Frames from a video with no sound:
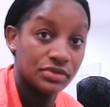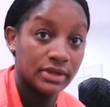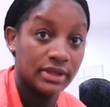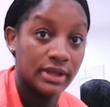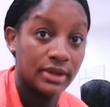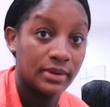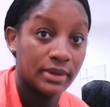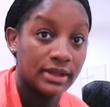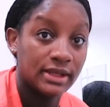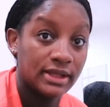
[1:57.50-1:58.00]
really
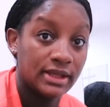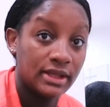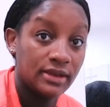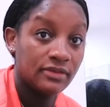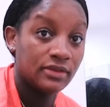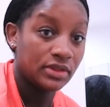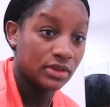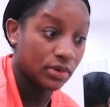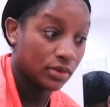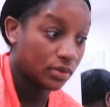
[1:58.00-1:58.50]
quickly
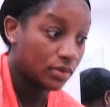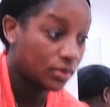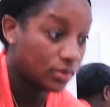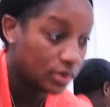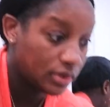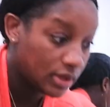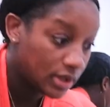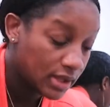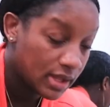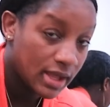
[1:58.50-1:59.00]
even though
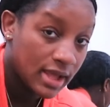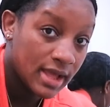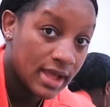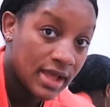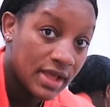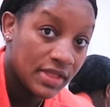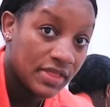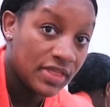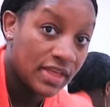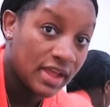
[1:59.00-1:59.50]

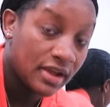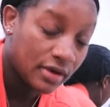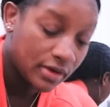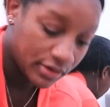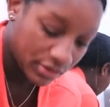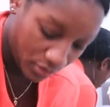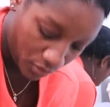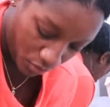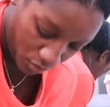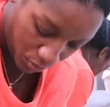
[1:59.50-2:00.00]
they are
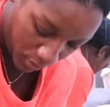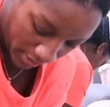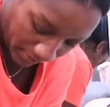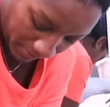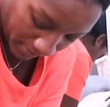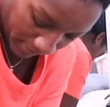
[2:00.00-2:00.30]
the one